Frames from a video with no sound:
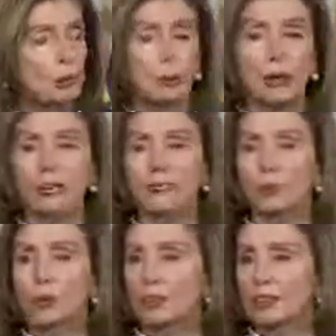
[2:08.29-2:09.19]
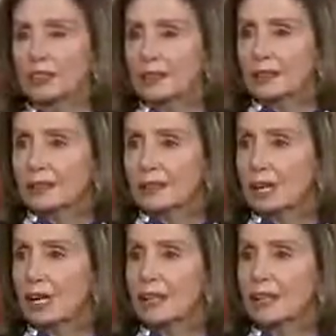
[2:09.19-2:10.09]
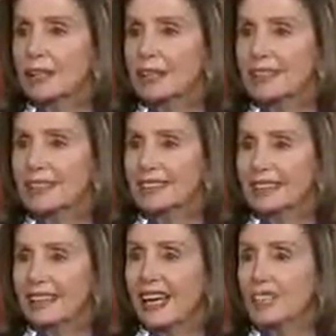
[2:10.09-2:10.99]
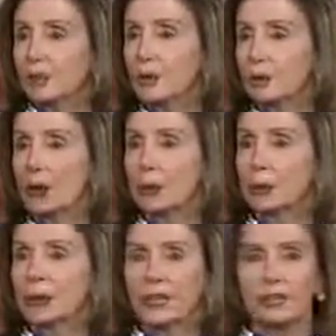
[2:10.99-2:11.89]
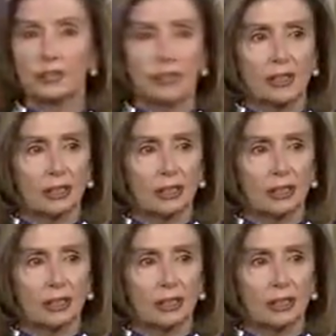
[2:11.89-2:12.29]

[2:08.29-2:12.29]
and pray for, science being an answer to our prayers,